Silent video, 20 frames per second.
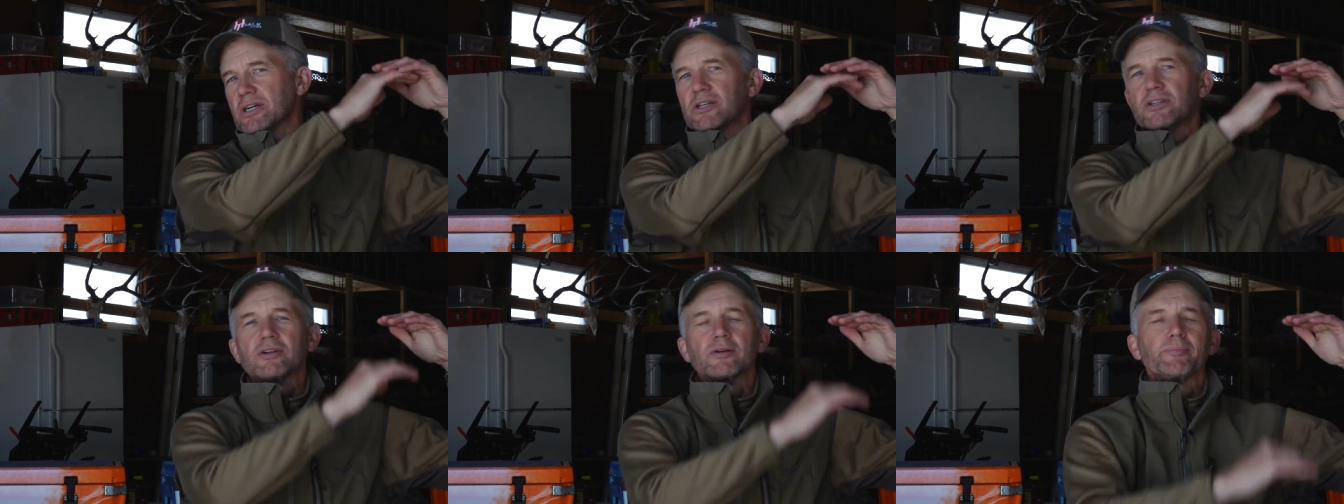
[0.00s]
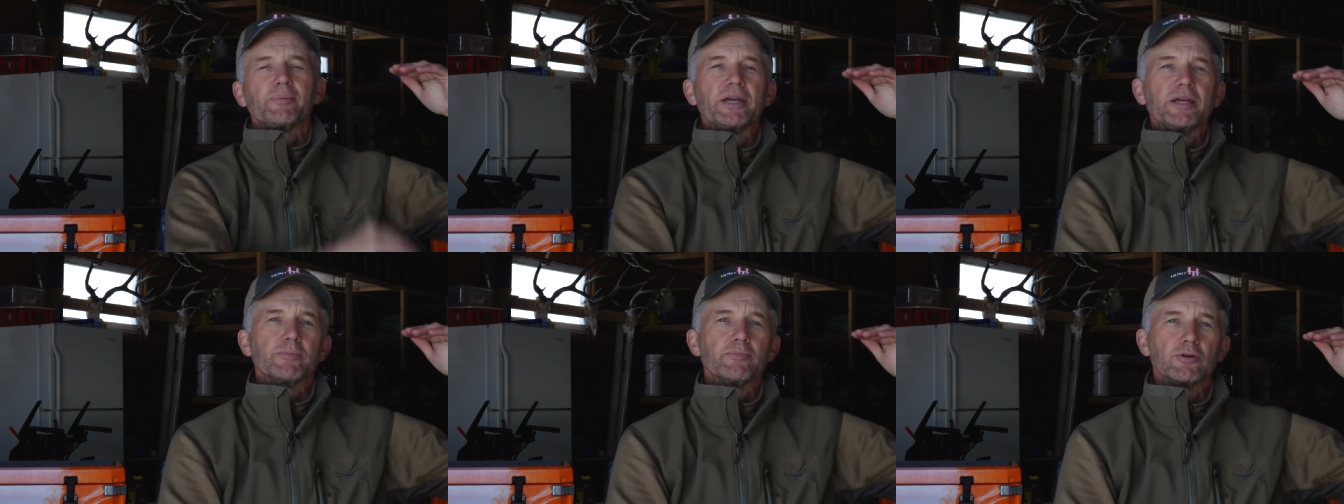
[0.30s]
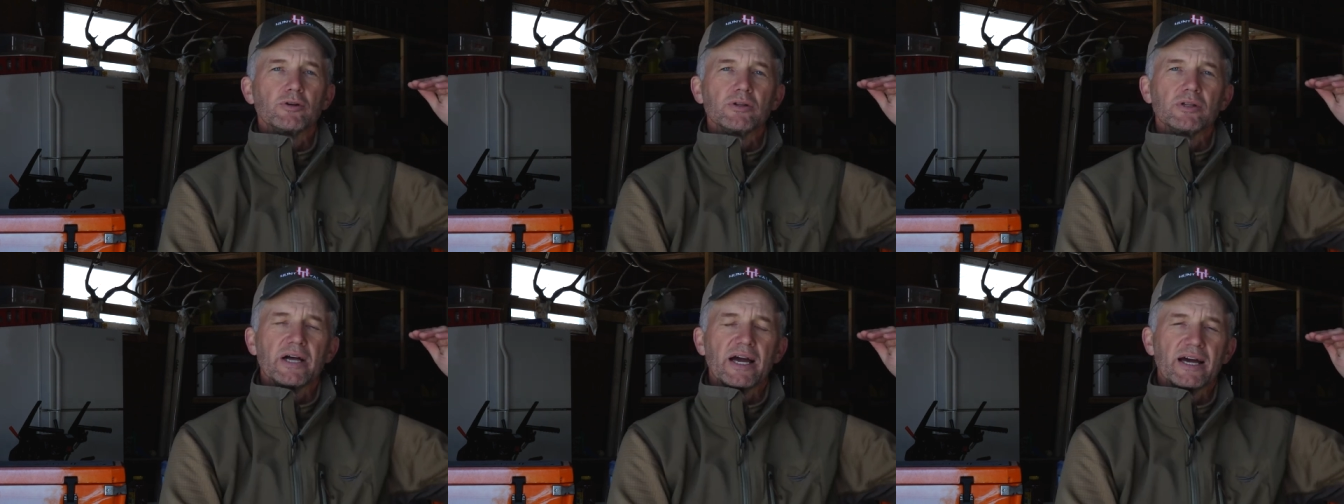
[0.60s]
other
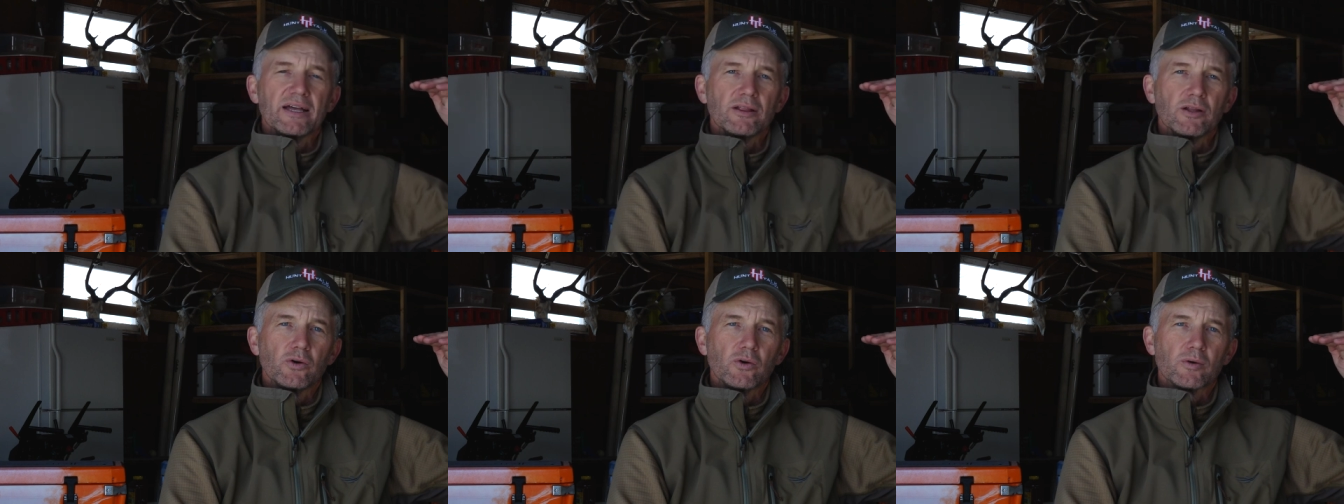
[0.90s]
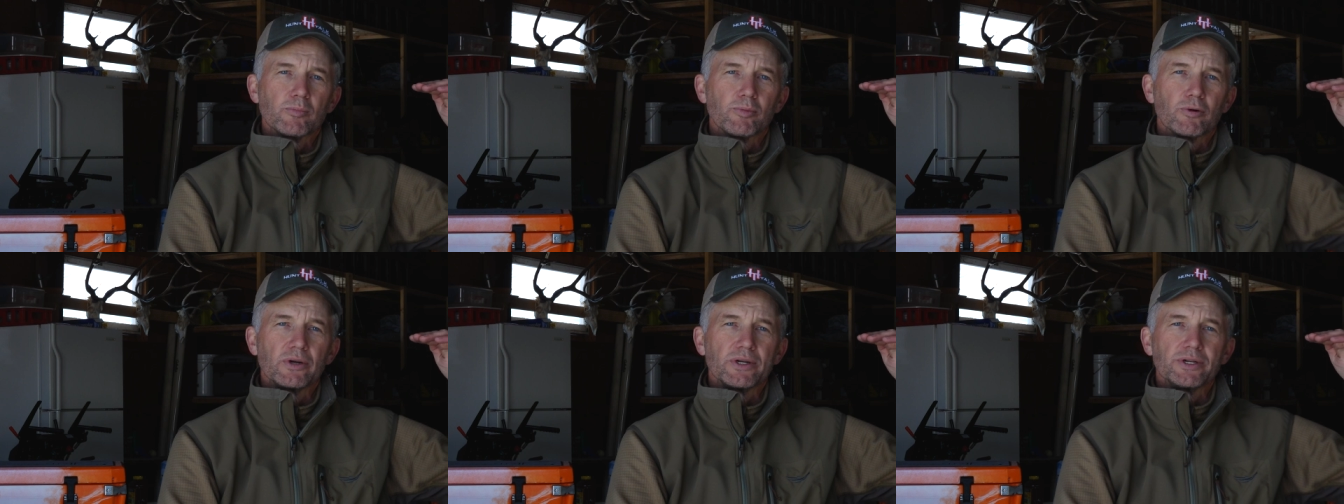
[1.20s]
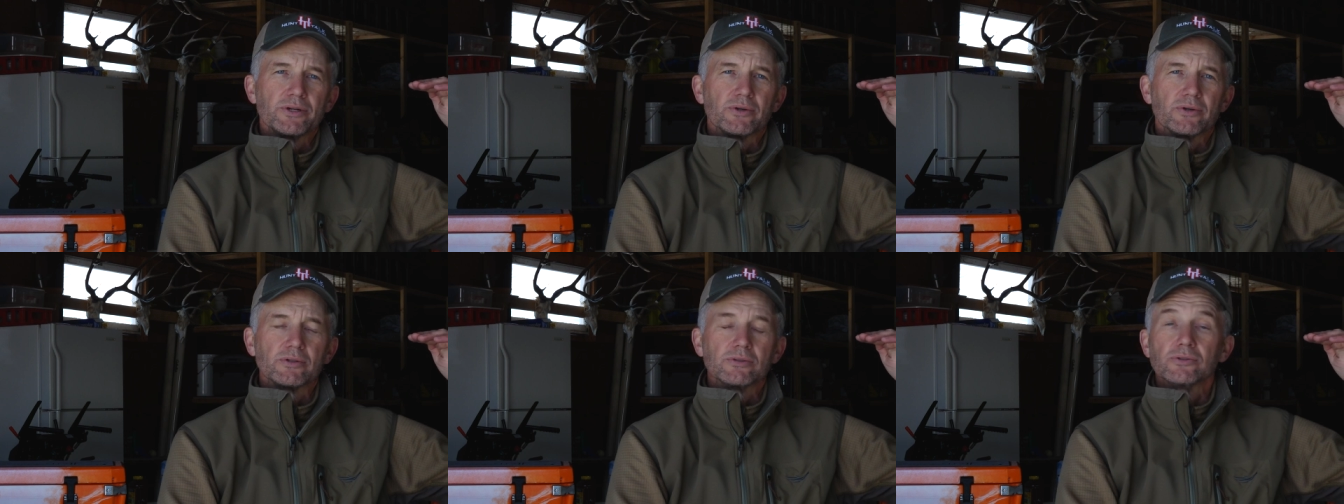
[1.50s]
people at lower point
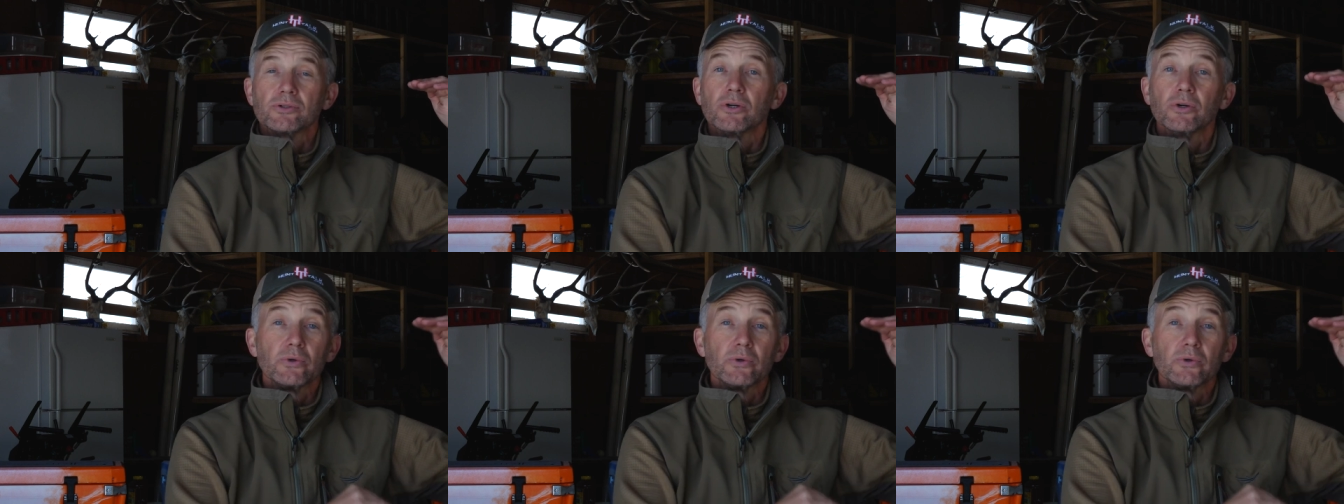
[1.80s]
totals